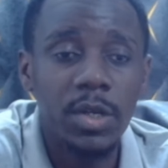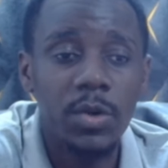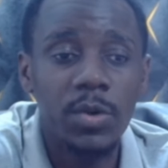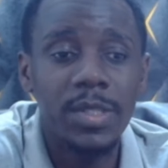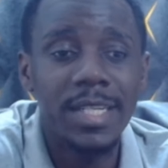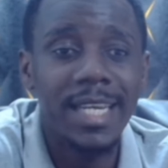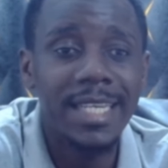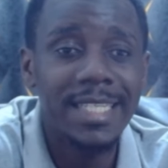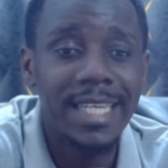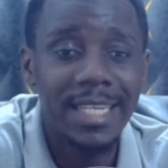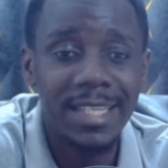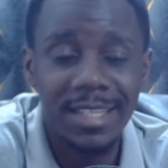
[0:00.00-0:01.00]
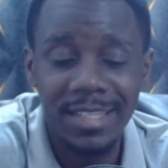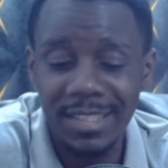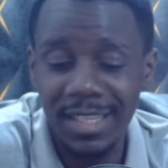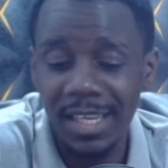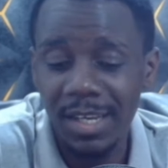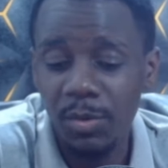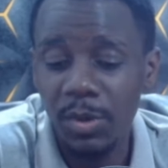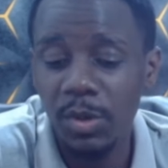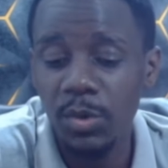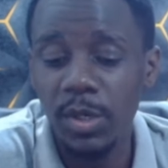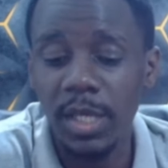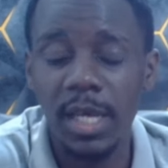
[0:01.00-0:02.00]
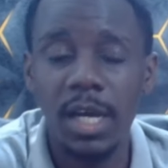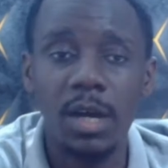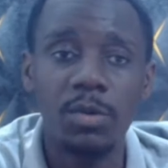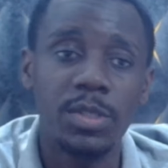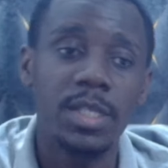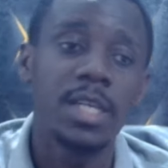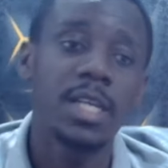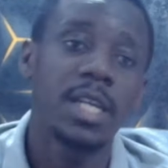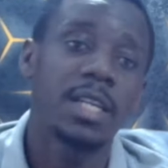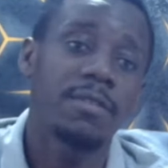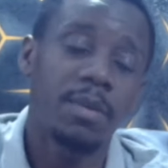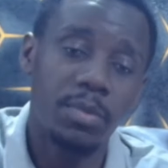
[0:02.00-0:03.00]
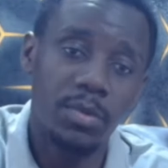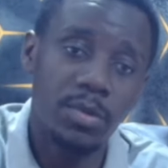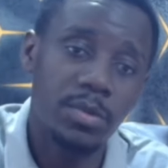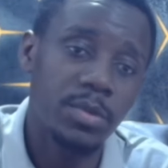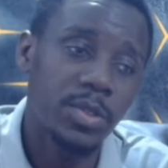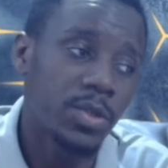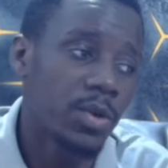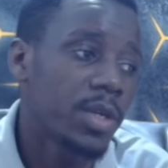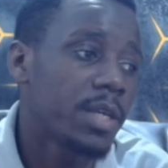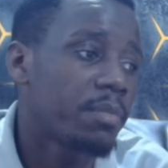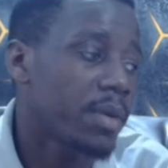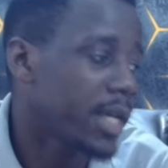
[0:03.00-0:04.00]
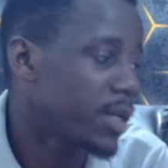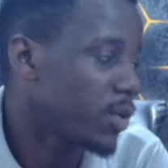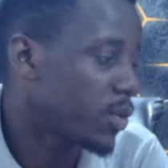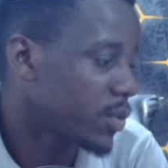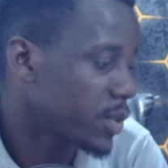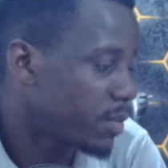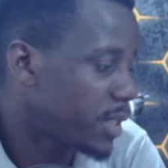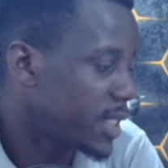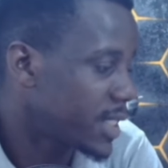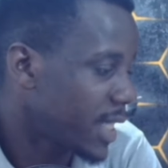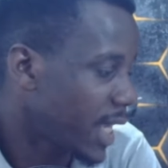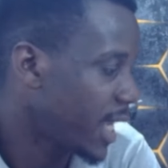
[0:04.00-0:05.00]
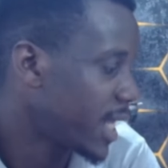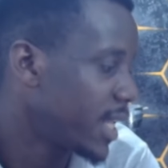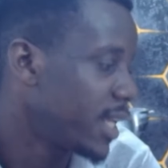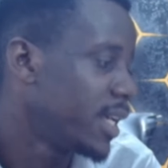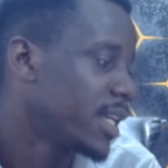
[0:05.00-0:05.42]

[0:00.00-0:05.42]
on the 19th I think when you're knocking out Liverpool you know he played all those minutes in